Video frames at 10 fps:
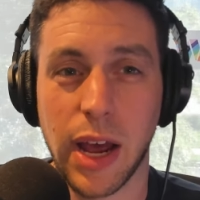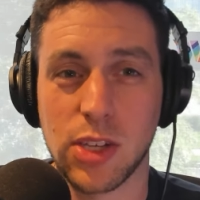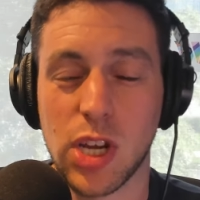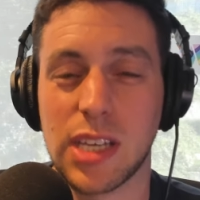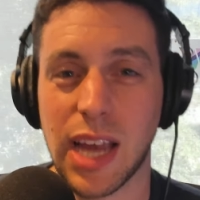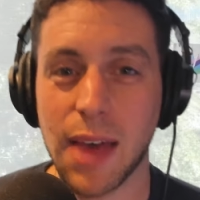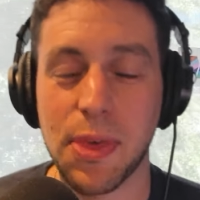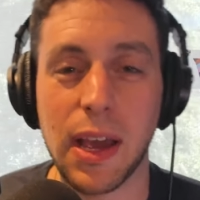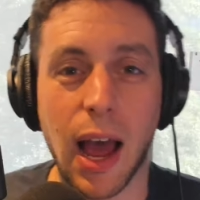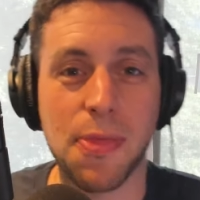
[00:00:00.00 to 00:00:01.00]
Okay, so because I
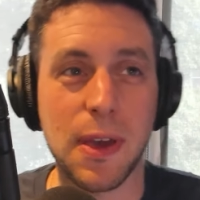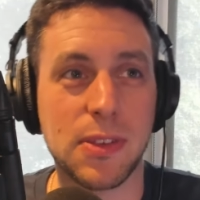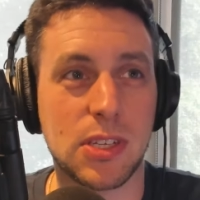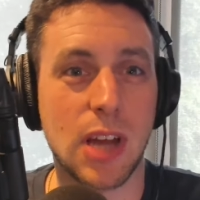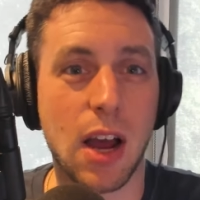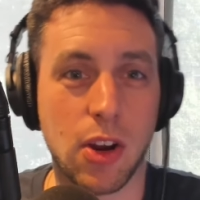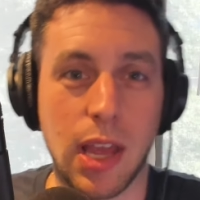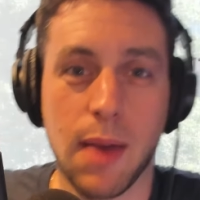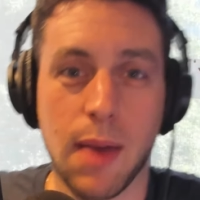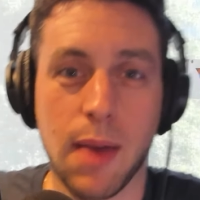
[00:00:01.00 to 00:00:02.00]
think I think the soccer
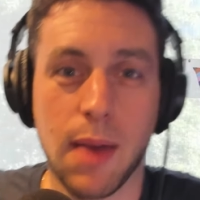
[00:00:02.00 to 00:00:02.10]
game was